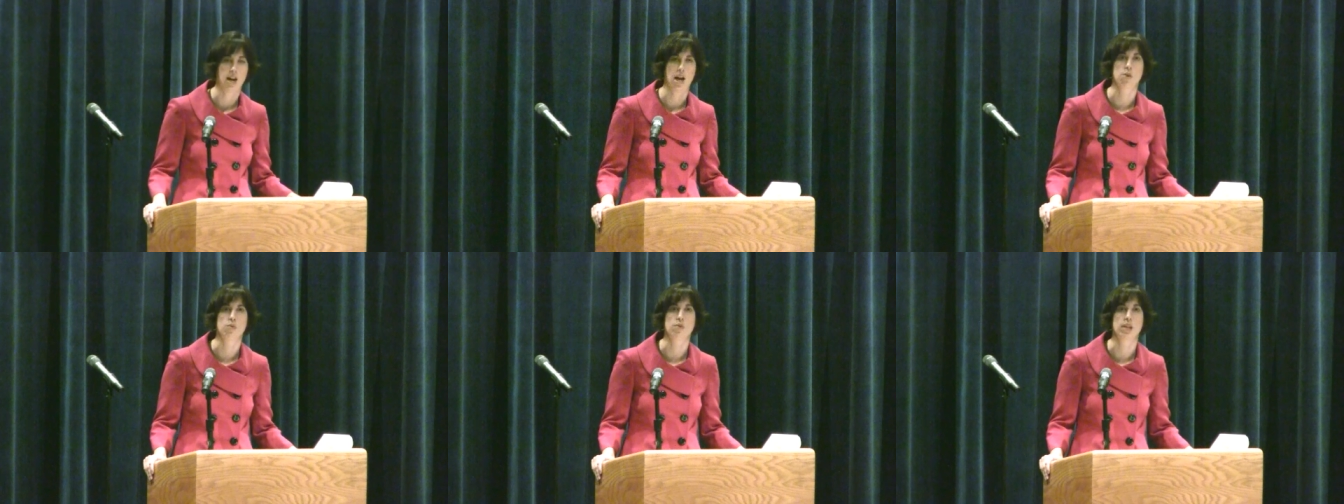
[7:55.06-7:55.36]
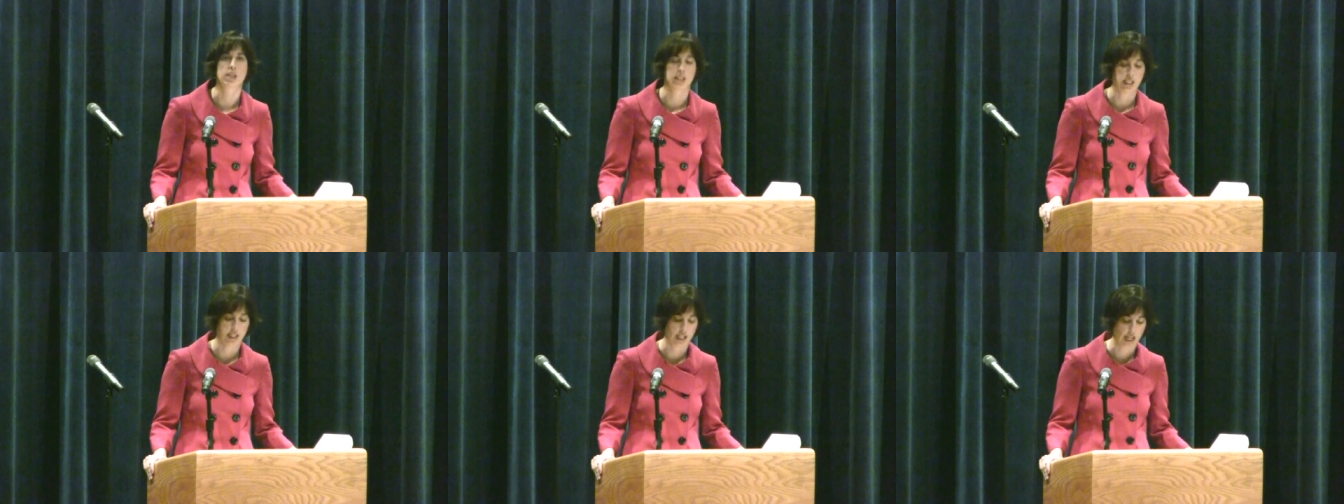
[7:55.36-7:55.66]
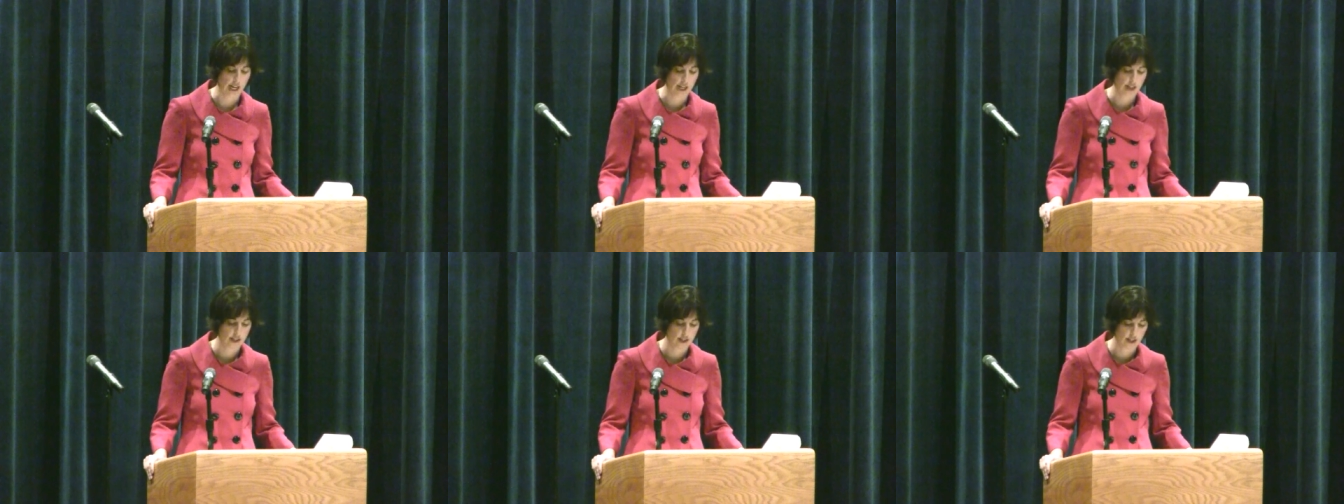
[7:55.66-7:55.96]
that I really
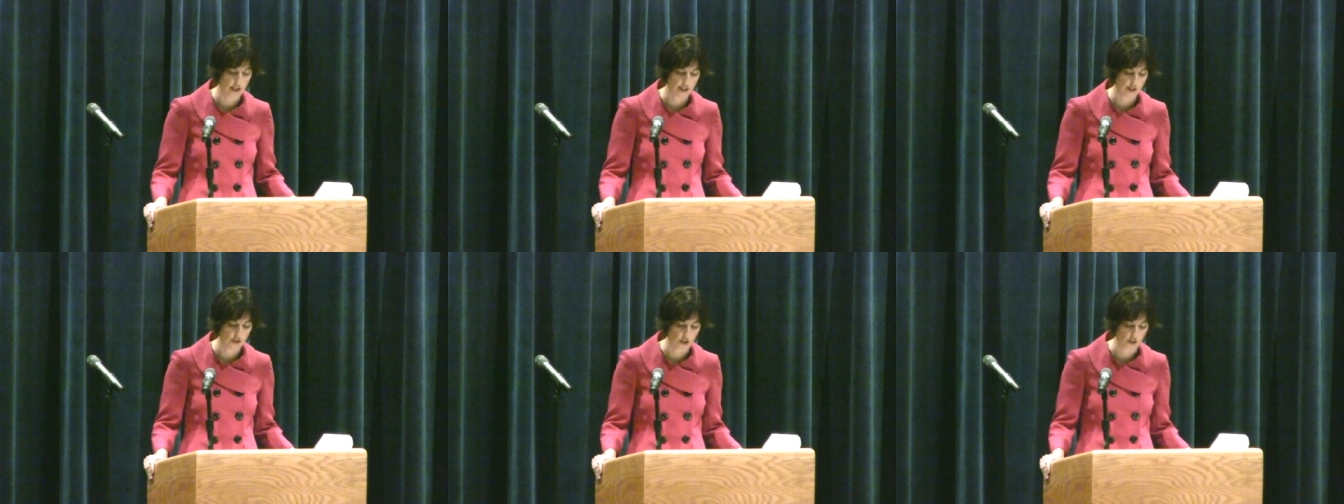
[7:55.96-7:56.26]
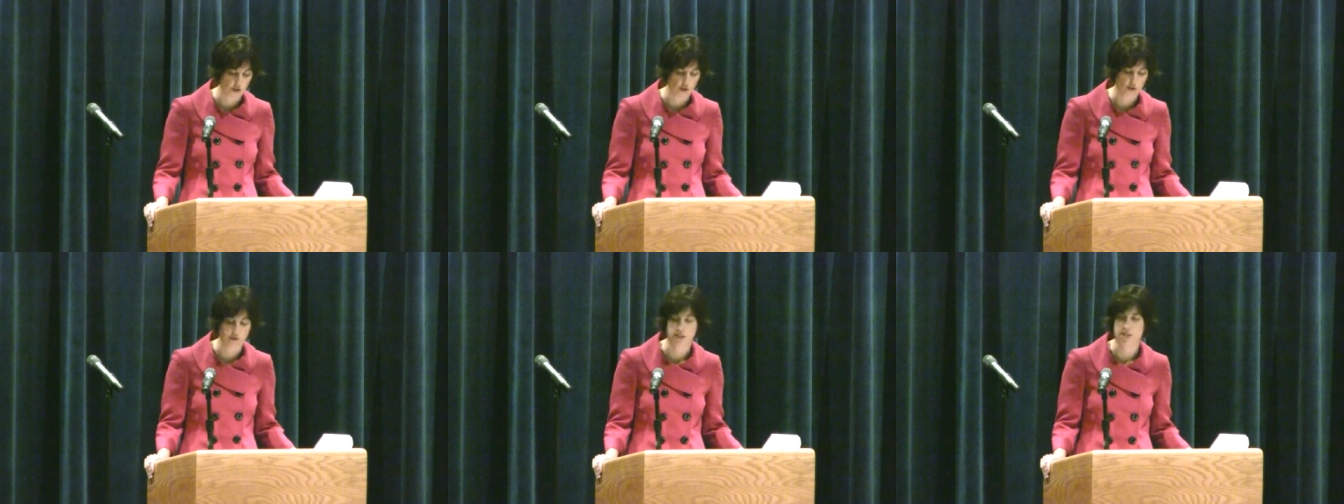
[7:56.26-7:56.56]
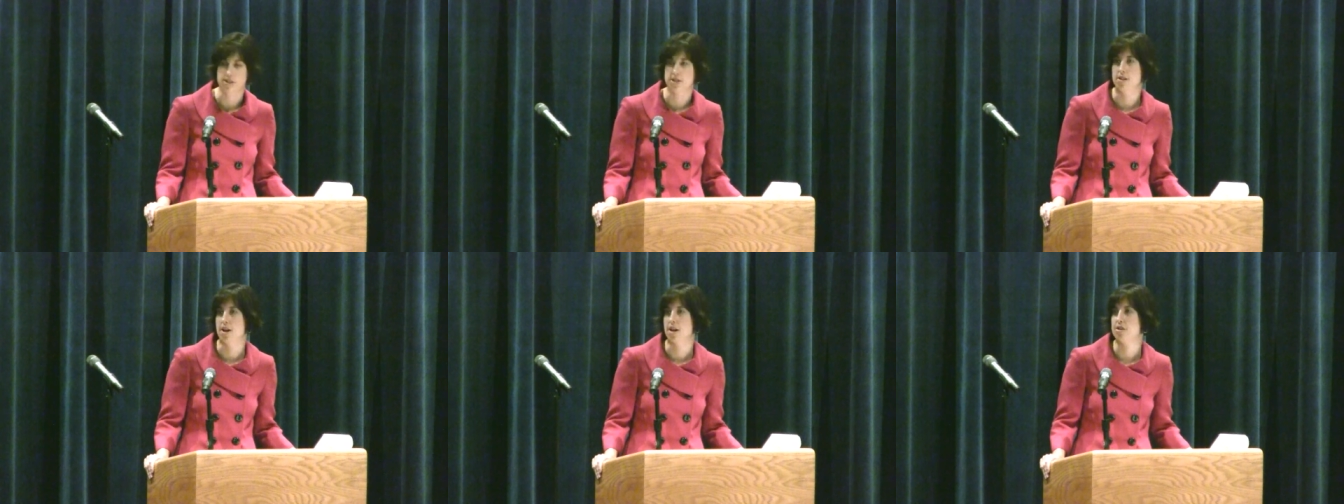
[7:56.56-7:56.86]
liked, and I saw no
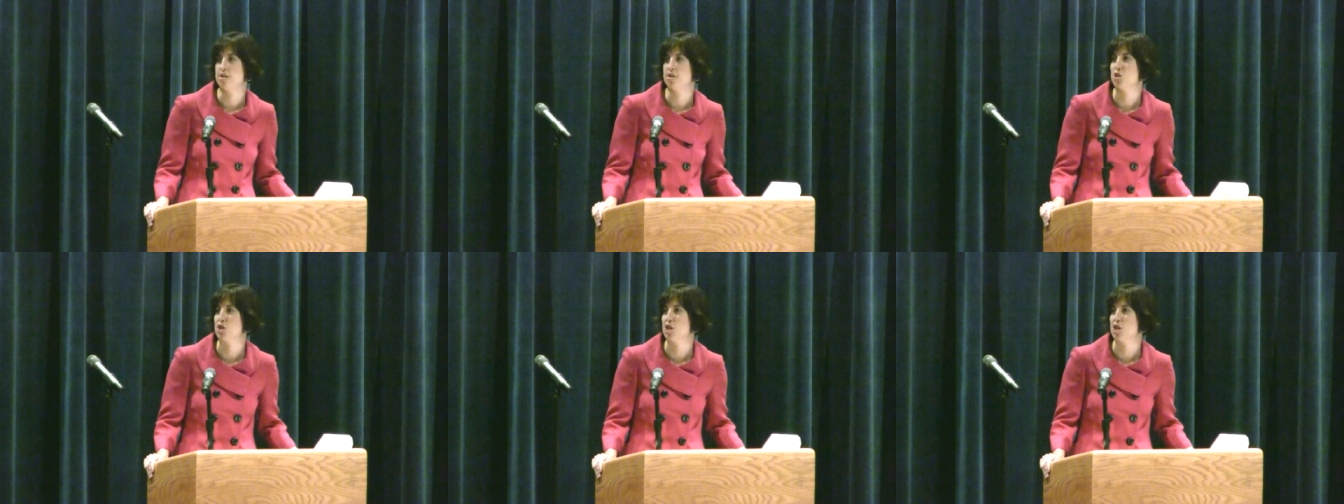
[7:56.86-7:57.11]
reason not to